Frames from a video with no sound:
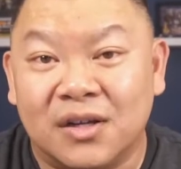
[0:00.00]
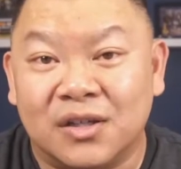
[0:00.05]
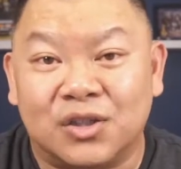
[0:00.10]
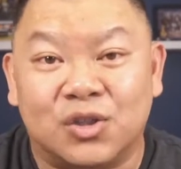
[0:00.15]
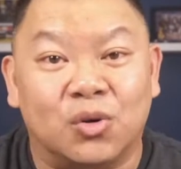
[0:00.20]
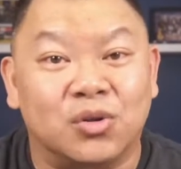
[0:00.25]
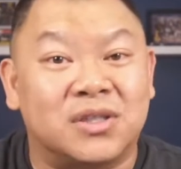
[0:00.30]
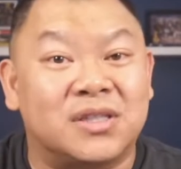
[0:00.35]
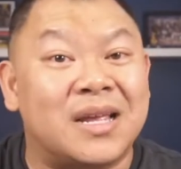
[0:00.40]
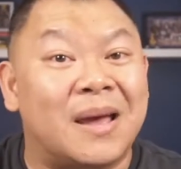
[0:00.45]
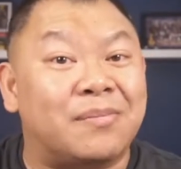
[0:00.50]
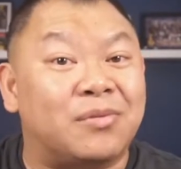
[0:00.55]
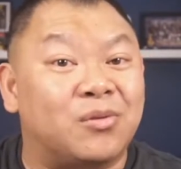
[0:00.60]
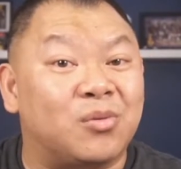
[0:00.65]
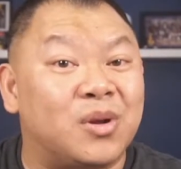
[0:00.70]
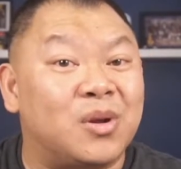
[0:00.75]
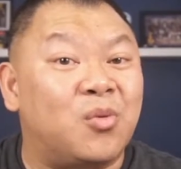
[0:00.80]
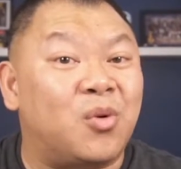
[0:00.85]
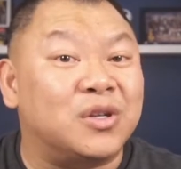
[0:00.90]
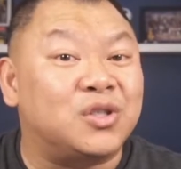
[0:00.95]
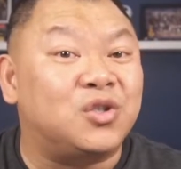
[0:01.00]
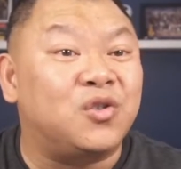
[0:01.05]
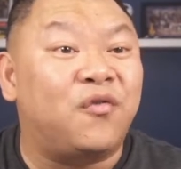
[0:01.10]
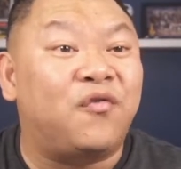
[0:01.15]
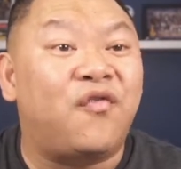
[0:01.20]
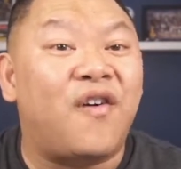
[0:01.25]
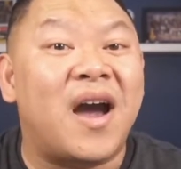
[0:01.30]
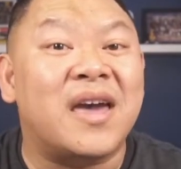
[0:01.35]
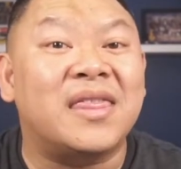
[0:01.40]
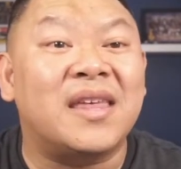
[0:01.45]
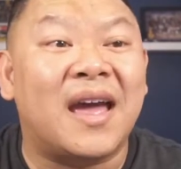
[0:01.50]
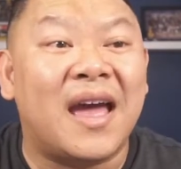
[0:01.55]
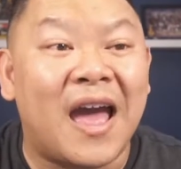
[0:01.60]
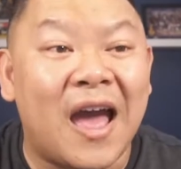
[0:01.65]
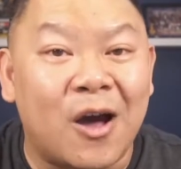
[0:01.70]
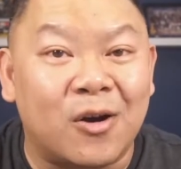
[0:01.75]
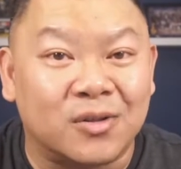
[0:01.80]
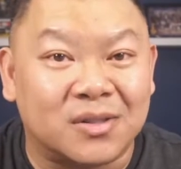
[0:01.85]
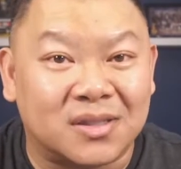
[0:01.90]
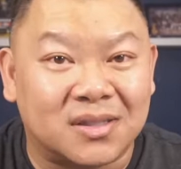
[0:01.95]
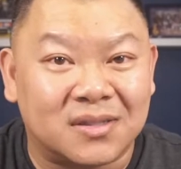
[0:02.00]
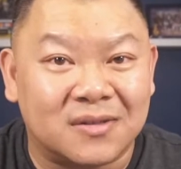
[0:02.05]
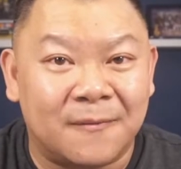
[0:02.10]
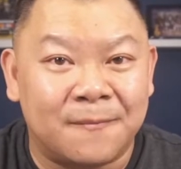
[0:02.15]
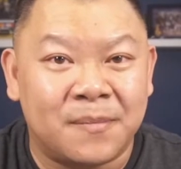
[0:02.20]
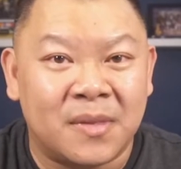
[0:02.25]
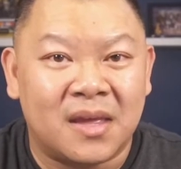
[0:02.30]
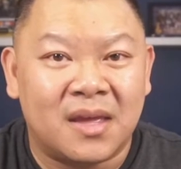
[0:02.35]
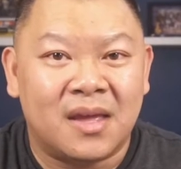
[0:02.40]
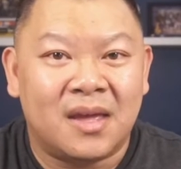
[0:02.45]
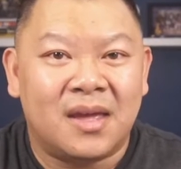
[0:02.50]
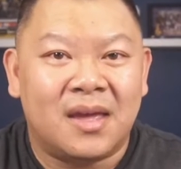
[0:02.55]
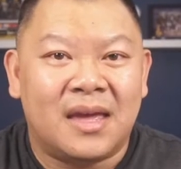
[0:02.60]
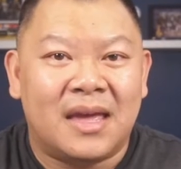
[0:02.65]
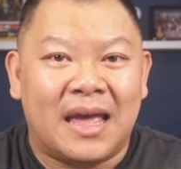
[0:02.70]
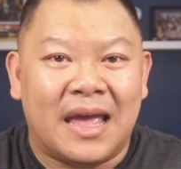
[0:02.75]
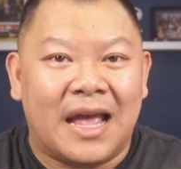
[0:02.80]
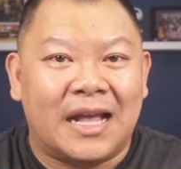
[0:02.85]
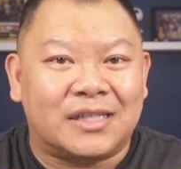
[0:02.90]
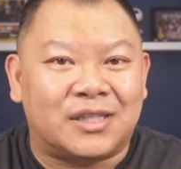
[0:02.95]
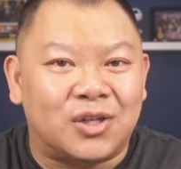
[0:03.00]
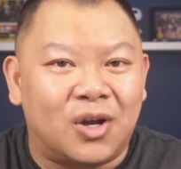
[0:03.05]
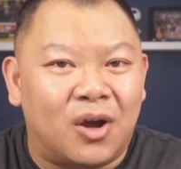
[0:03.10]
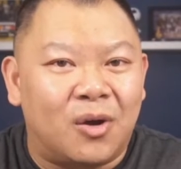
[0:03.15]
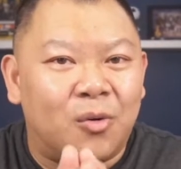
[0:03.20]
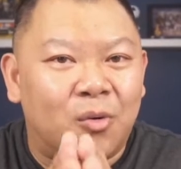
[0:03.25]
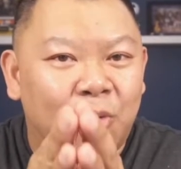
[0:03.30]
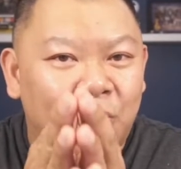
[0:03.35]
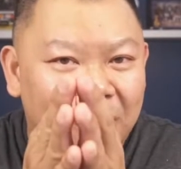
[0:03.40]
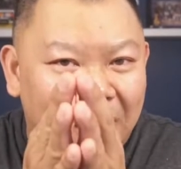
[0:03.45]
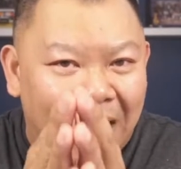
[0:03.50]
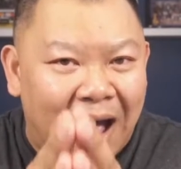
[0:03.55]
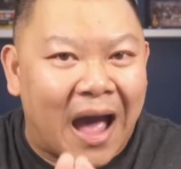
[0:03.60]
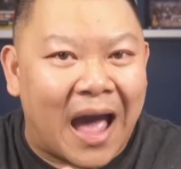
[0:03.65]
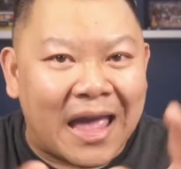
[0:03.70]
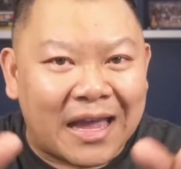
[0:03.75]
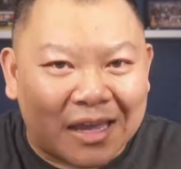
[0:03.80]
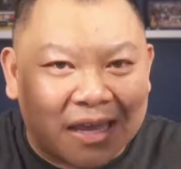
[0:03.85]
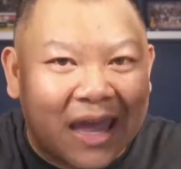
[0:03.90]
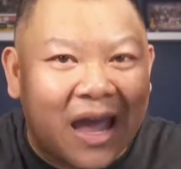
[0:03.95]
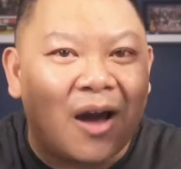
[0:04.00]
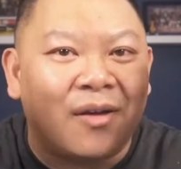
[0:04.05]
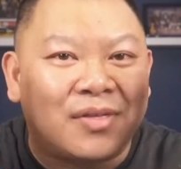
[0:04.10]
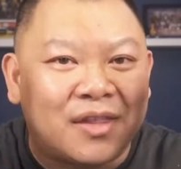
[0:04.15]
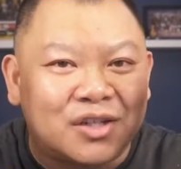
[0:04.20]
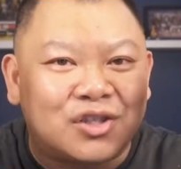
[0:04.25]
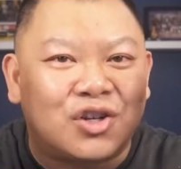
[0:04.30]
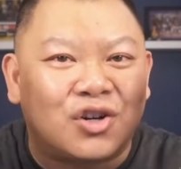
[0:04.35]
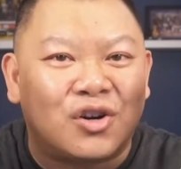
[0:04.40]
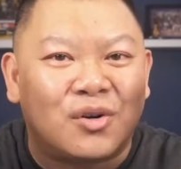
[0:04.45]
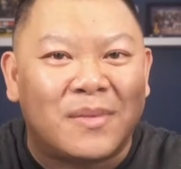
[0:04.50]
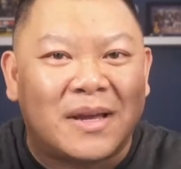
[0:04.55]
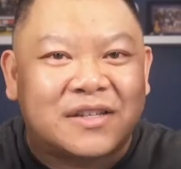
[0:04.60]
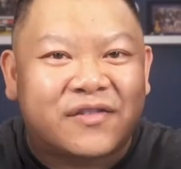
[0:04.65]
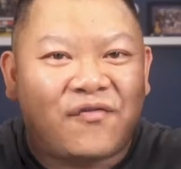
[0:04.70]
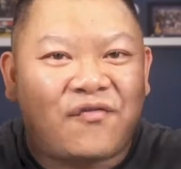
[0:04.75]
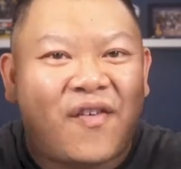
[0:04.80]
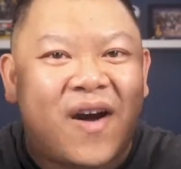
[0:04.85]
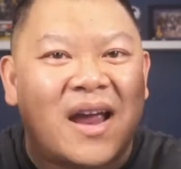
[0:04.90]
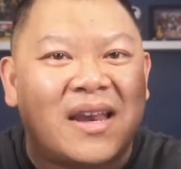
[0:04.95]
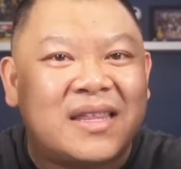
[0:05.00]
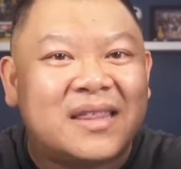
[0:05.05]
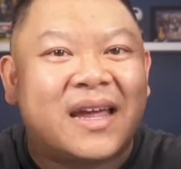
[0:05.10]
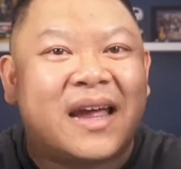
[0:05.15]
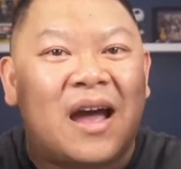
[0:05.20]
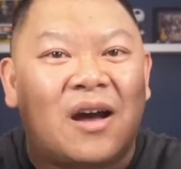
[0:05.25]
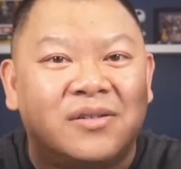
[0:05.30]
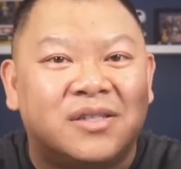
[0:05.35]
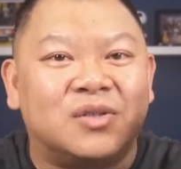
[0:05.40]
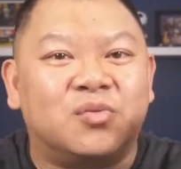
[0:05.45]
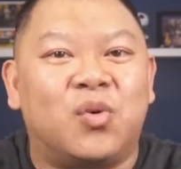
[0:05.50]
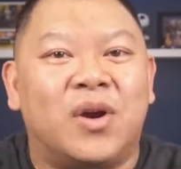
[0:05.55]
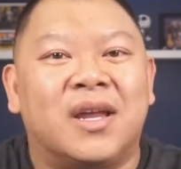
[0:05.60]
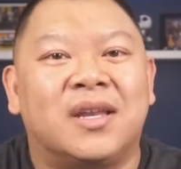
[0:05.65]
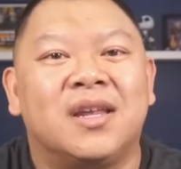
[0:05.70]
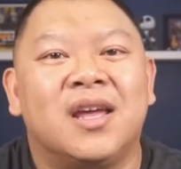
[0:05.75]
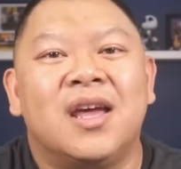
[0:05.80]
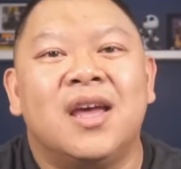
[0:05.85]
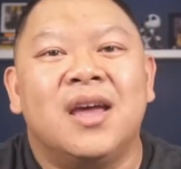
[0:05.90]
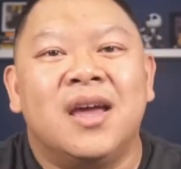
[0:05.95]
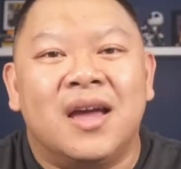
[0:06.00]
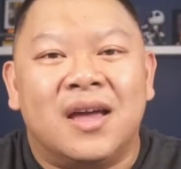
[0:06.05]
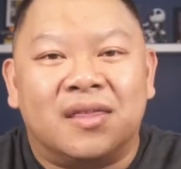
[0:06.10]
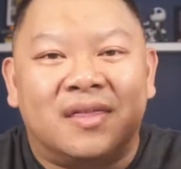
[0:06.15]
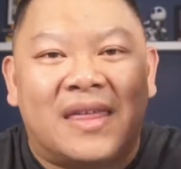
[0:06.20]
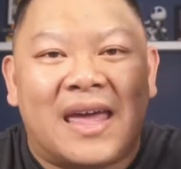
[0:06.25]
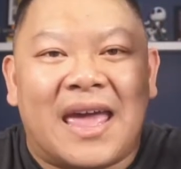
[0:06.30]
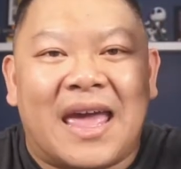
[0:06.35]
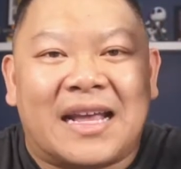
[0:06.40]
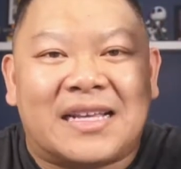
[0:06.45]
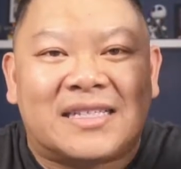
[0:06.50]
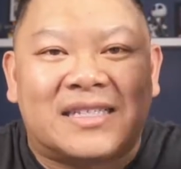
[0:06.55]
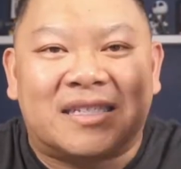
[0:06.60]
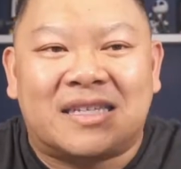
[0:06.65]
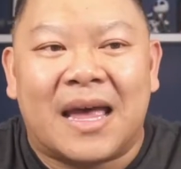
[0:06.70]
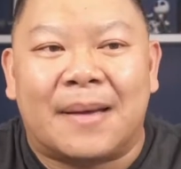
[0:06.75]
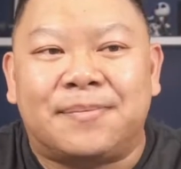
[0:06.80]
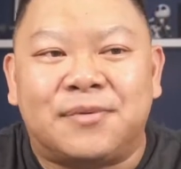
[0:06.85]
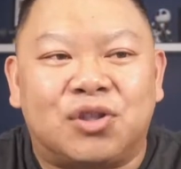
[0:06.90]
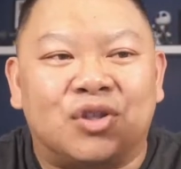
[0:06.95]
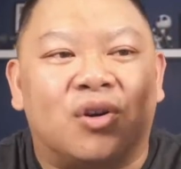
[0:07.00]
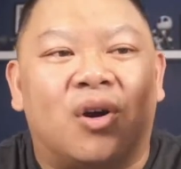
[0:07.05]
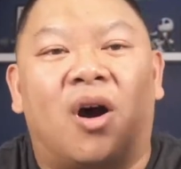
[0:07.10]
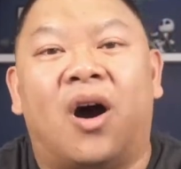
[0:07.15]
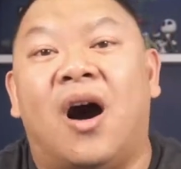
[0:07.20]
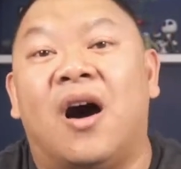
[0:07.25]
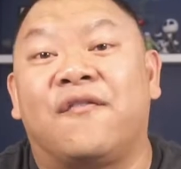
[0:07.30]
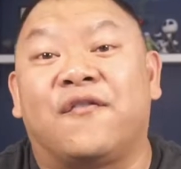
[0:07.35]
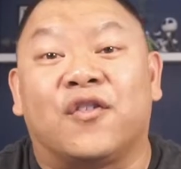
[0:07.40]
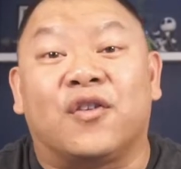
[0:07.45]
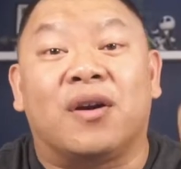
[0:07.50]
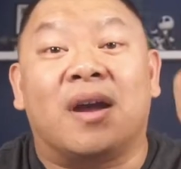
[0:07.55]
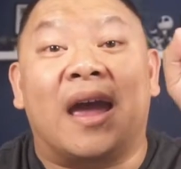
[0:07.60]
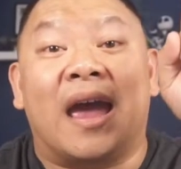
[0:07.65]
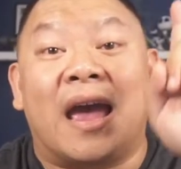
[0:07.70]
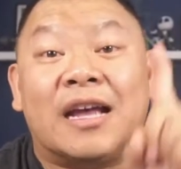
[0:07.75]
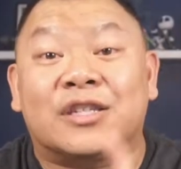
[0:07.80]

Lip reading: So step three, once you find the house, it's I count the term as finding the house is when they accept your offer.